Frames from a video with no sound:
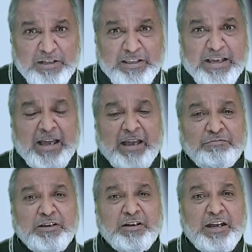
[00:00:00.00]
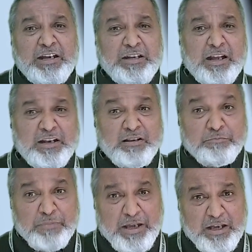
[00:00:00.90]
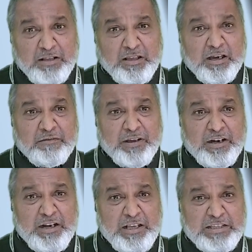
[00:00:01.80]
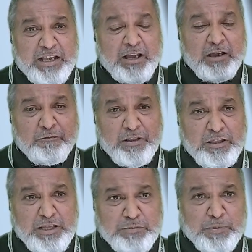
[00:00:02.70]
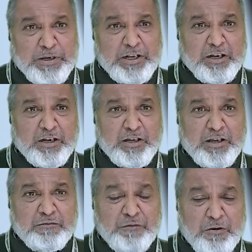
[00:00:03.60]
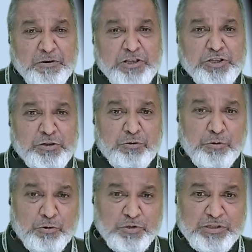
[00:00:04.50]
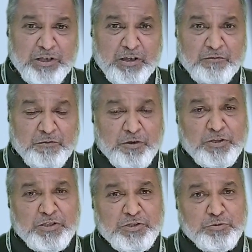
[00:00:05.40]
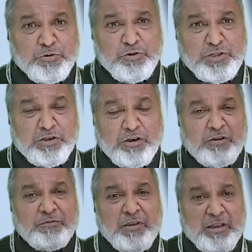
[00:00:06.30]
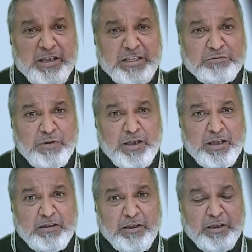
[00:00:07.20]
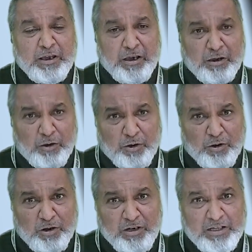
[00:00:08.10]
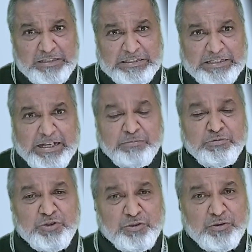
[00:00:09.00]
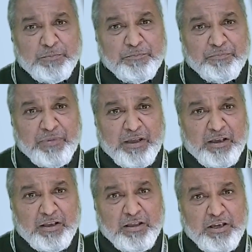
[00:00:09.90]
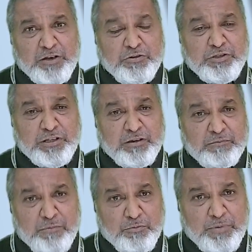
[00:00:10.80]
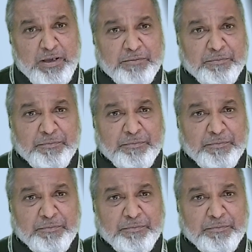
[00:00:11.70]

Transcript: they have the right and make the awareness with this particular foundation course for the students of SY all streams in the University of Mumbai.